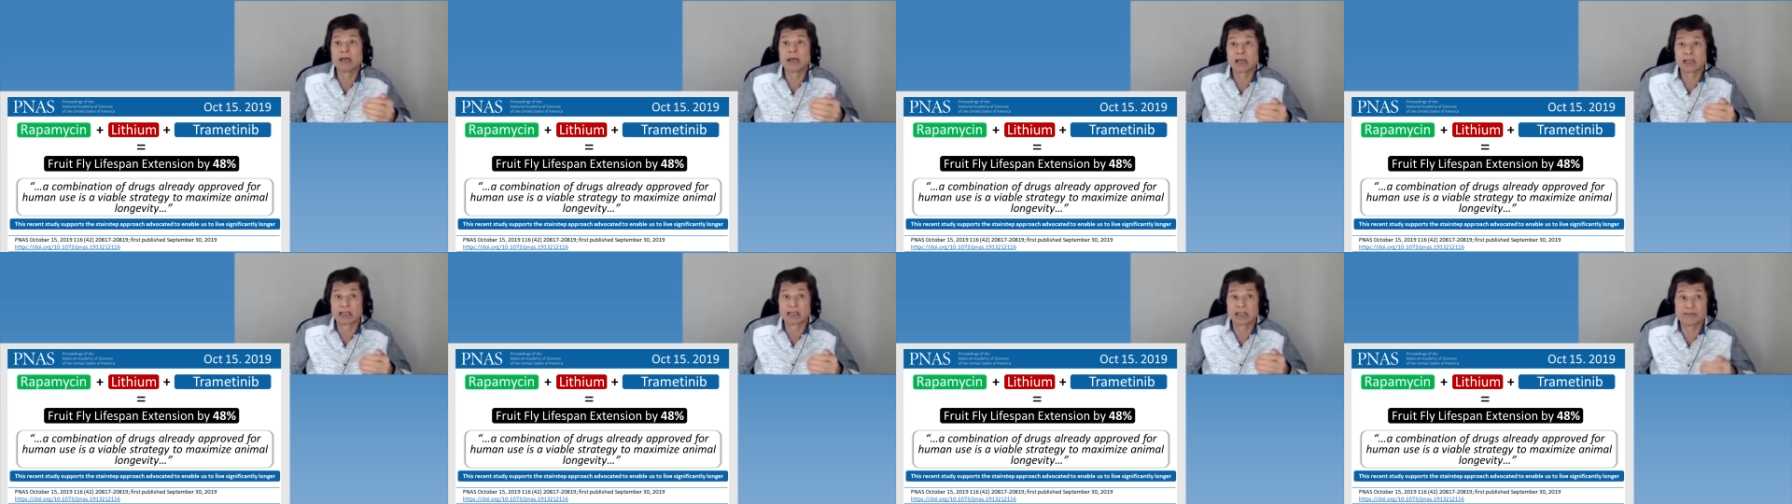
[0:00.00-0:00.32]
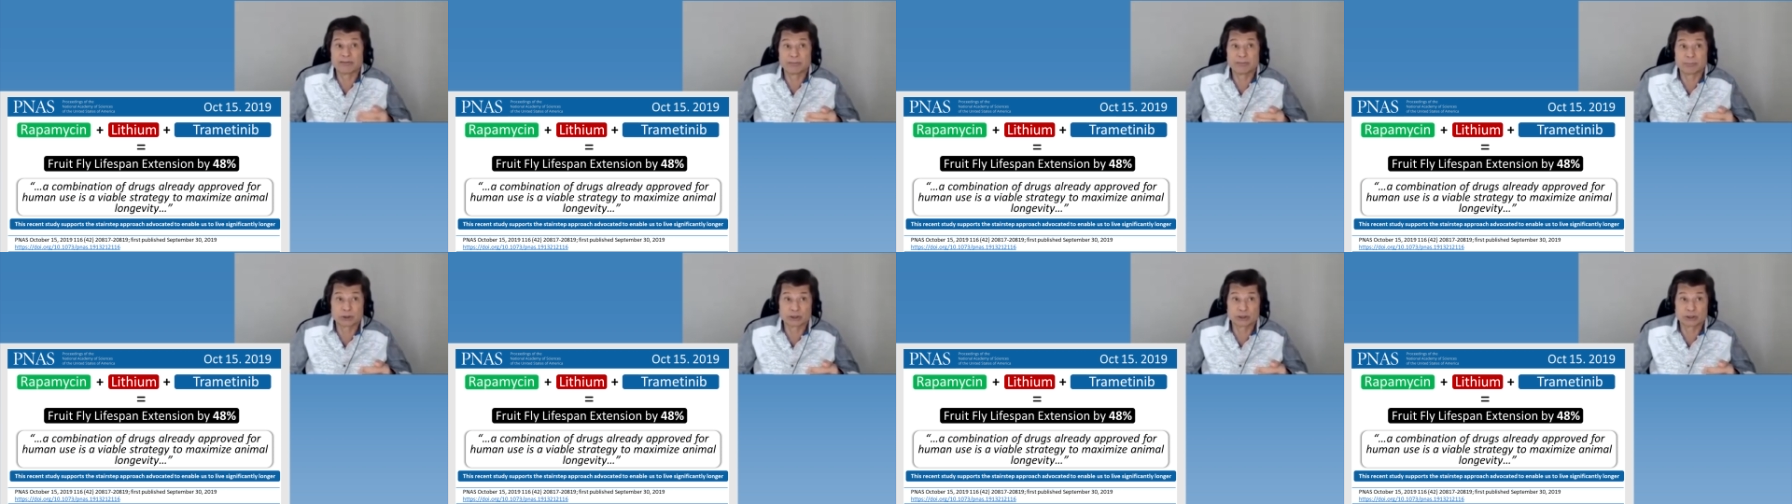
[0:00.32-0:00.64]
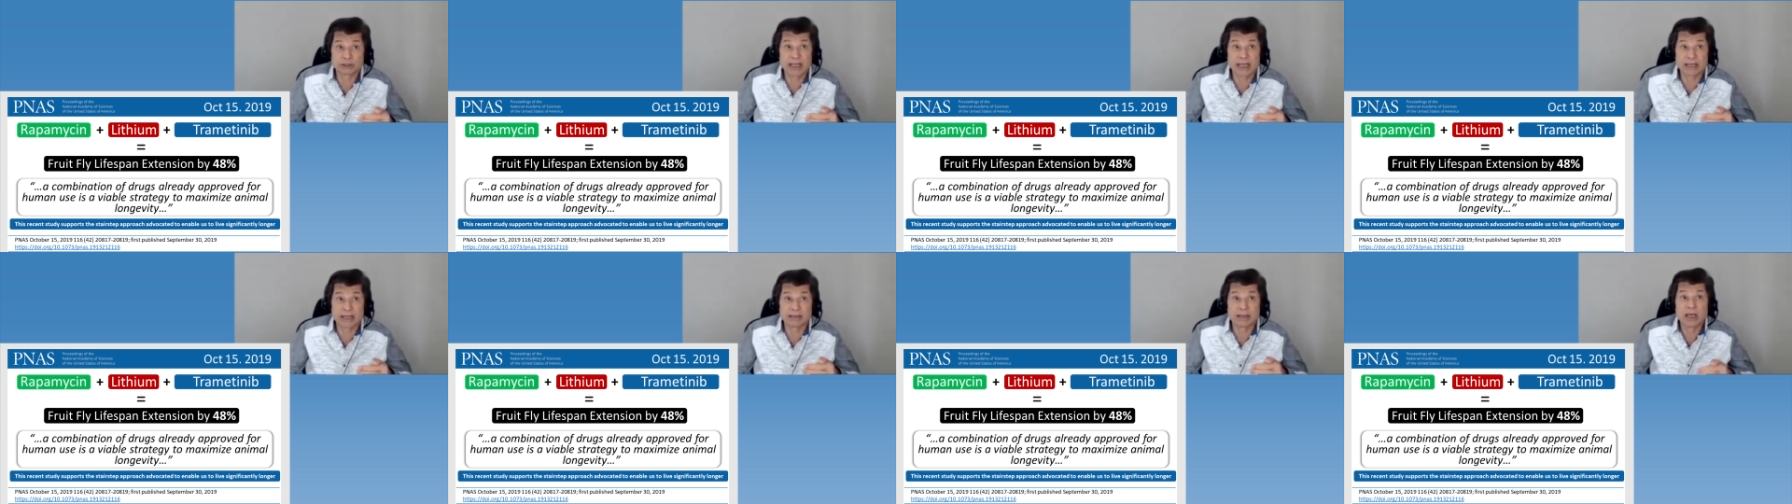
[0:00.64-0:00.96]

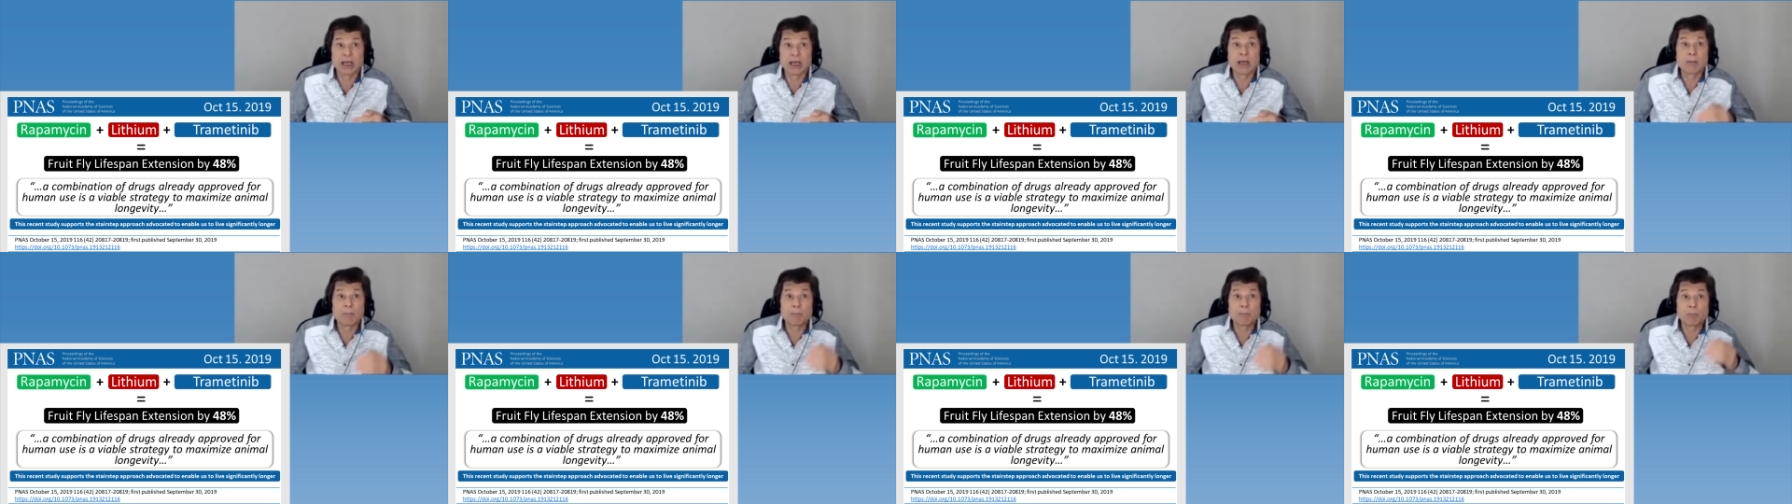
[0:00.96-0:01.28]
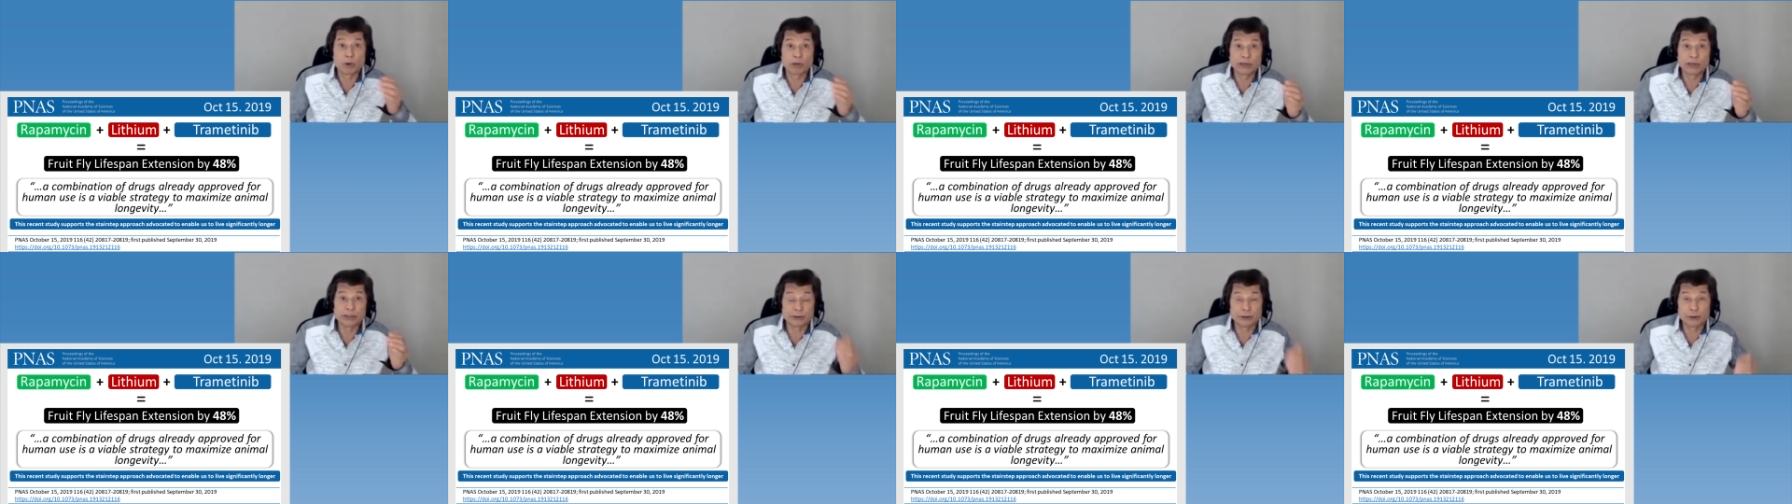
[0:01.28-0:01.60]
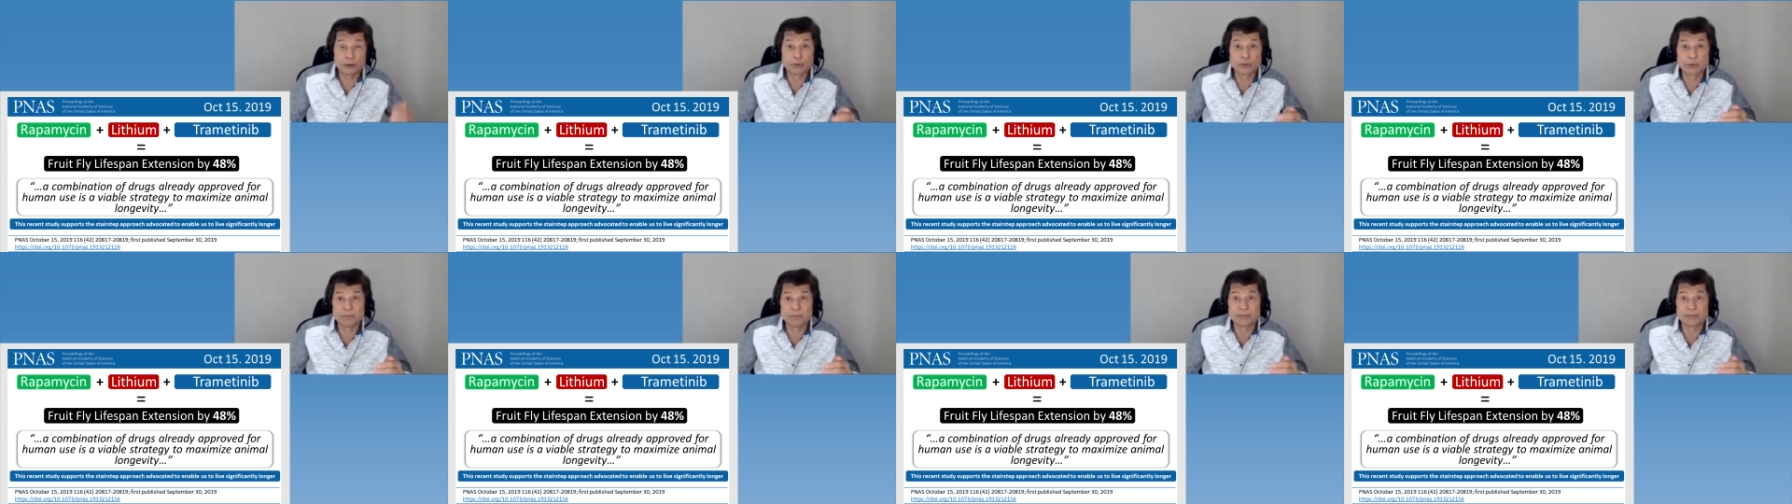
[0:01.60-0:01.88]
11%. Putting two of them